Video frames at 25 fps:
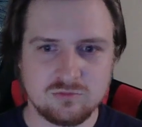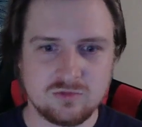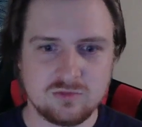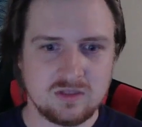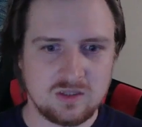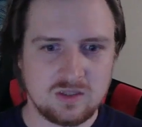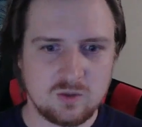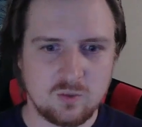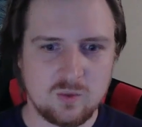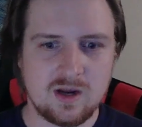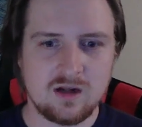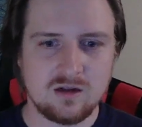
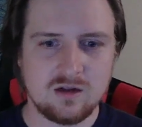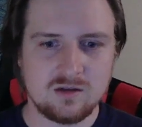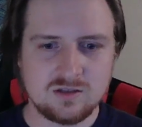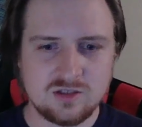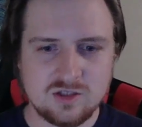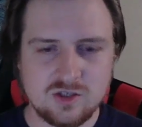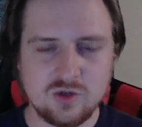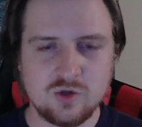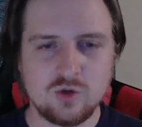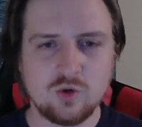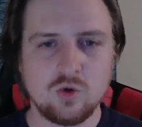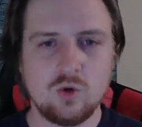really well
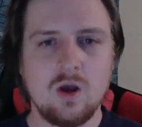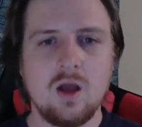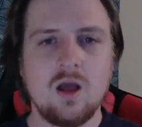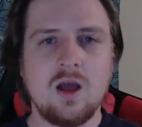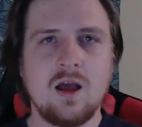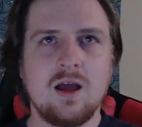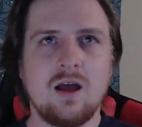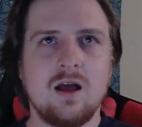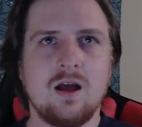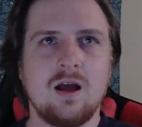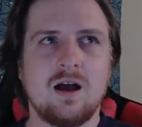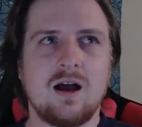too,
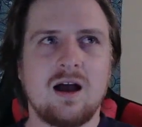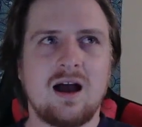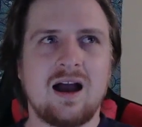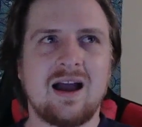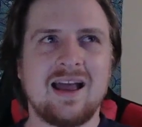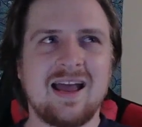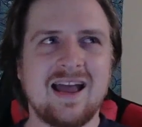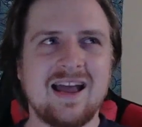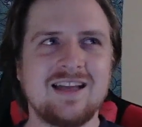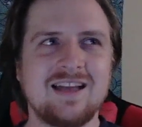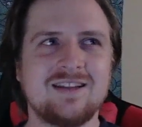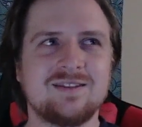I
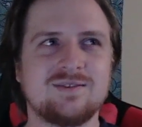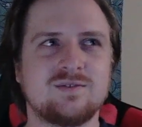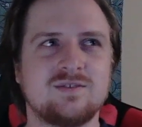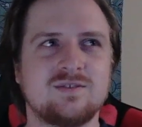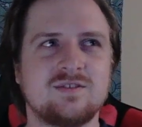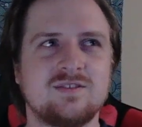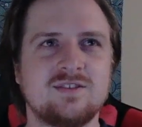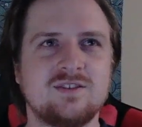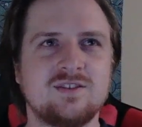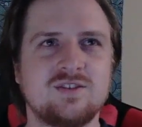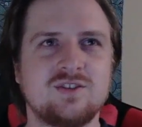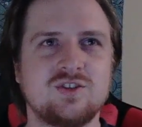had
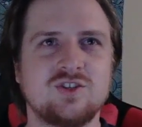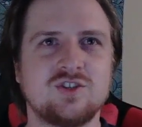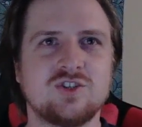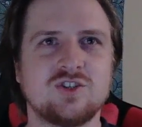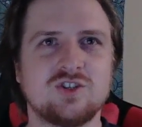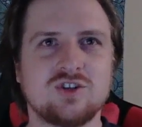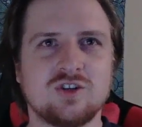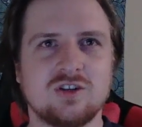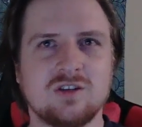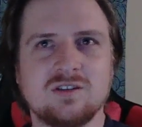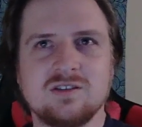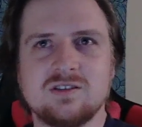
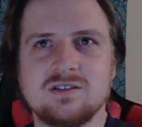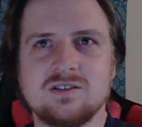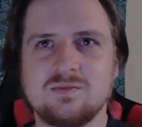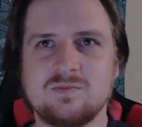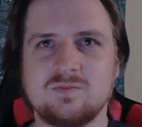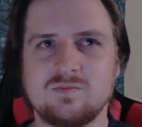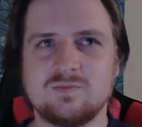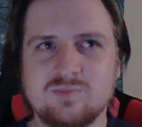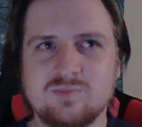certain